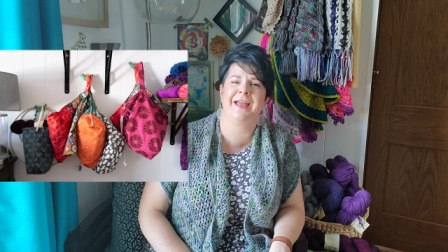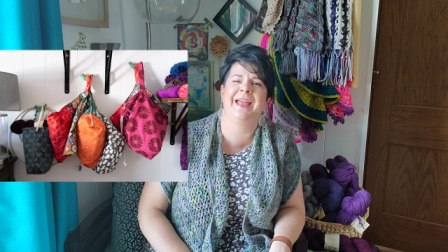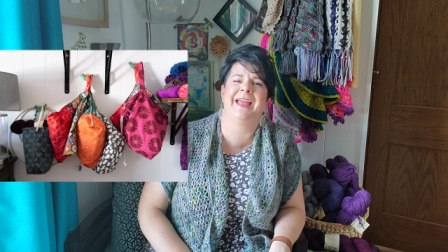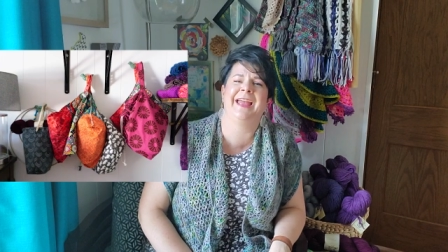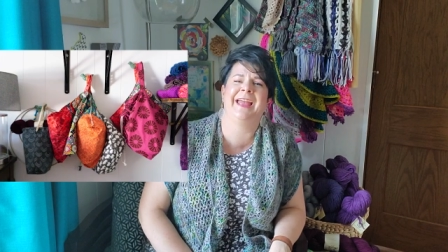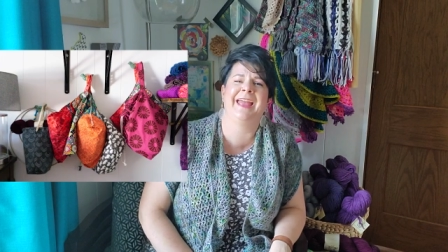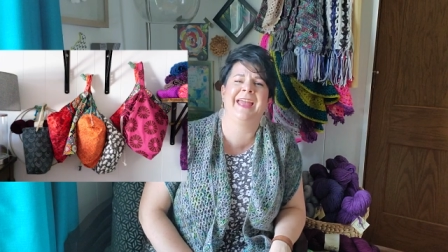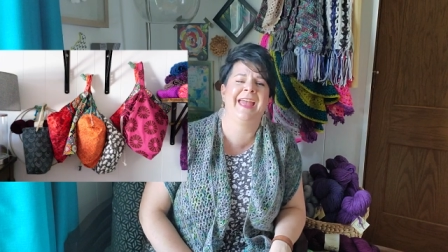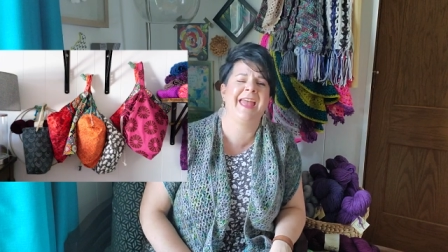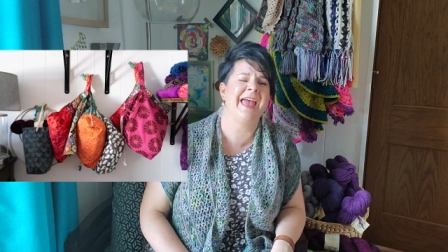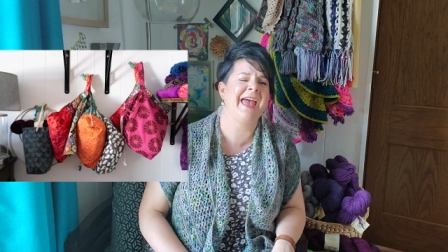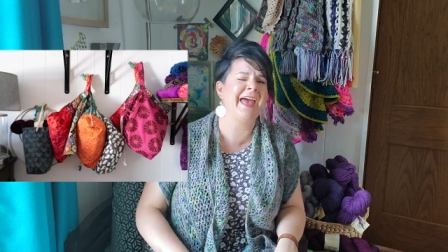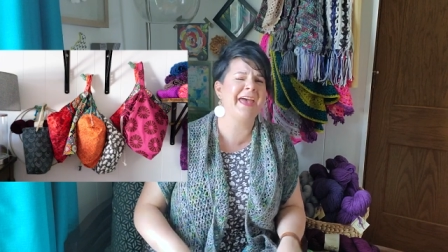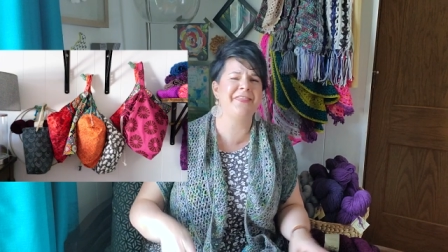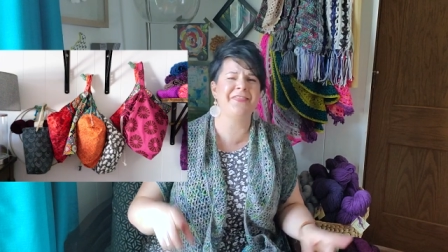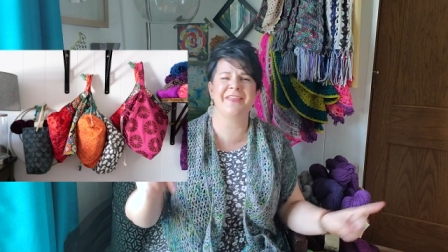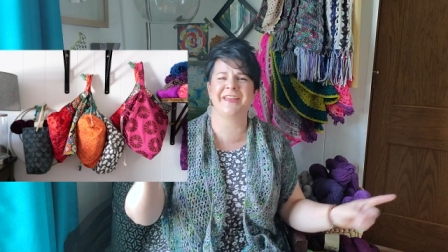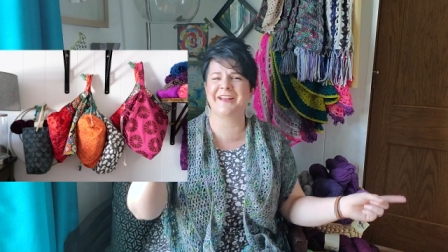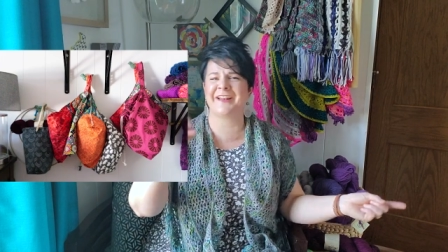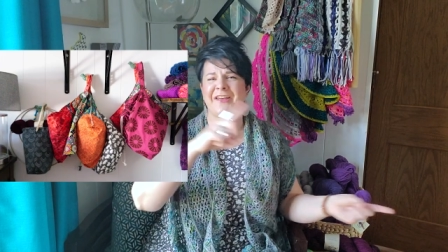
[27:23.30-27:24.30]
and
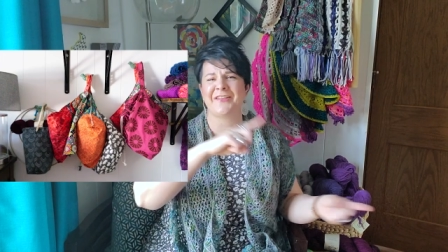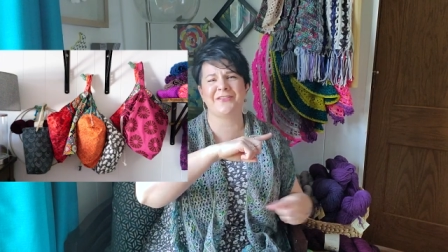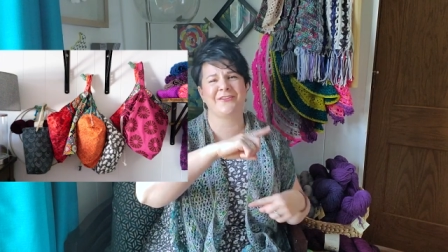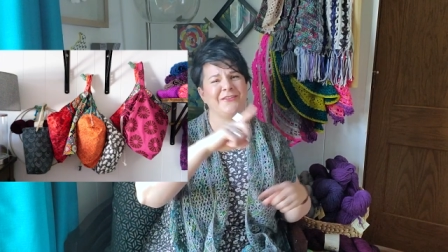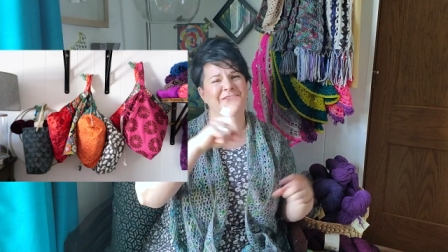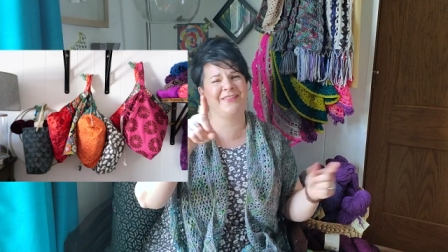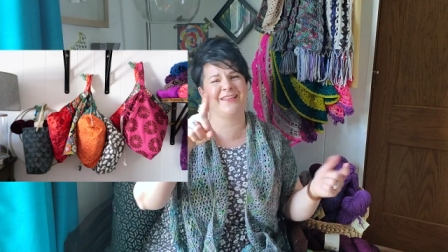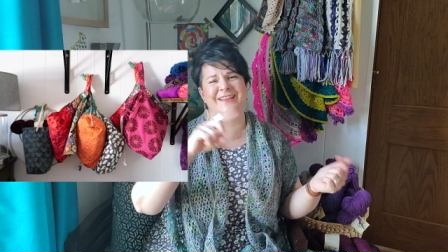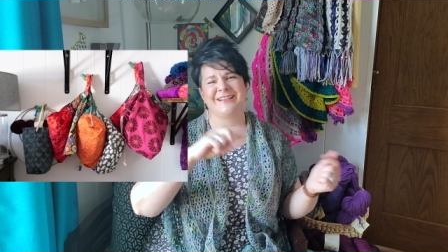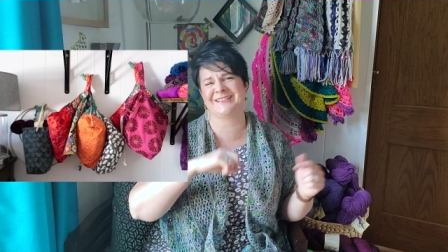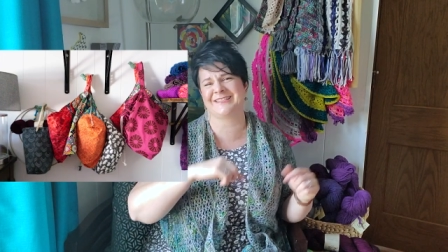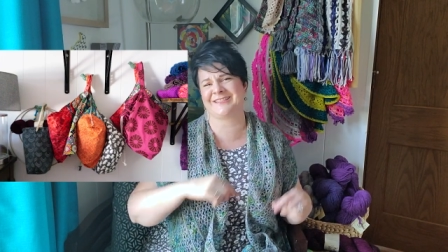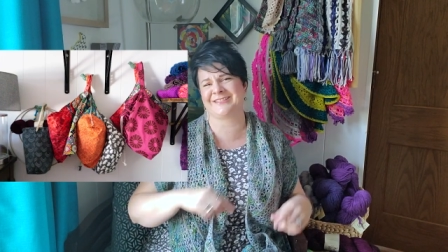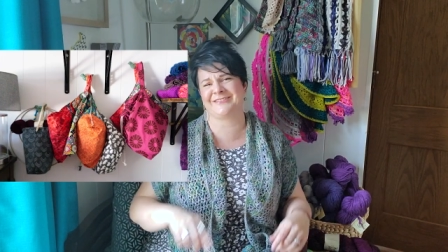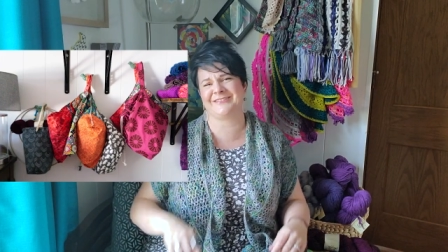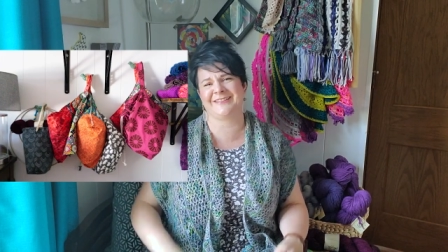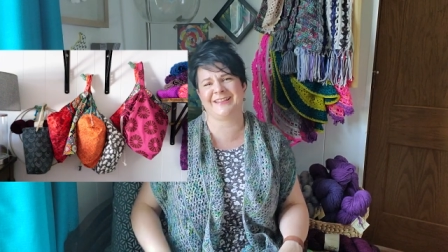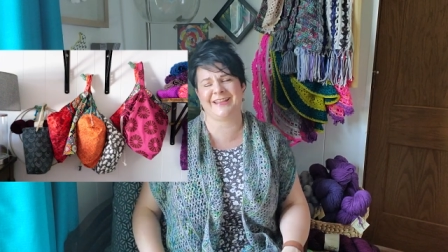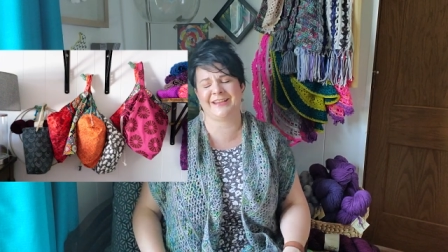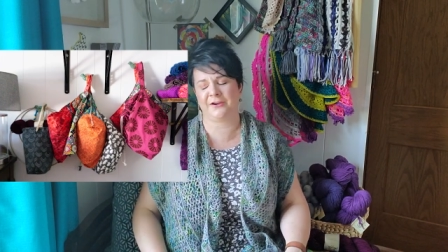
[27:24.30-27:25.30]
then other things
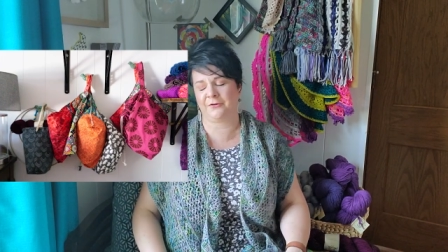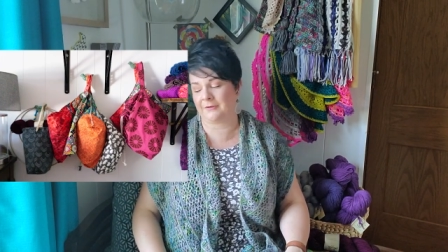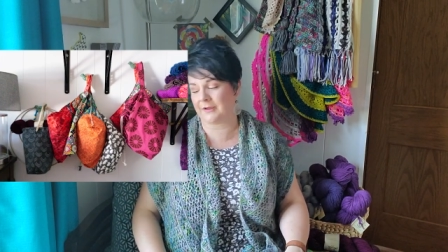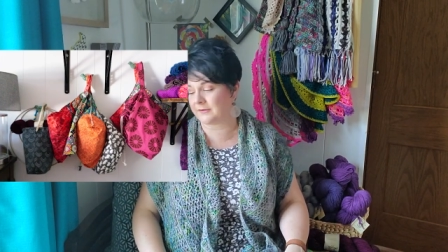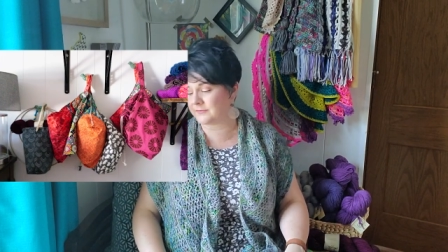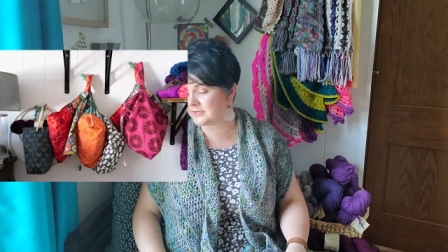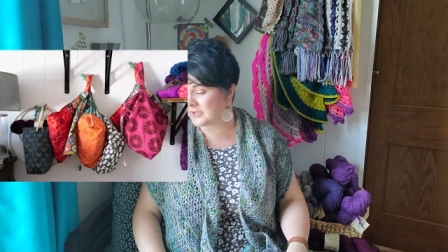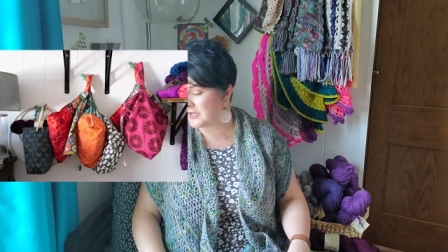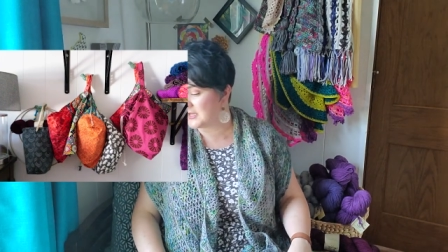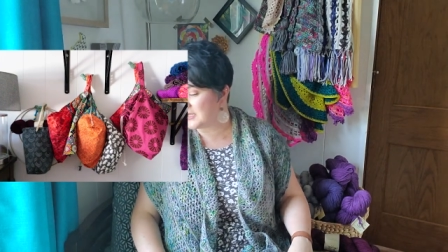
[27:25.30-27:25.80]
still laying around.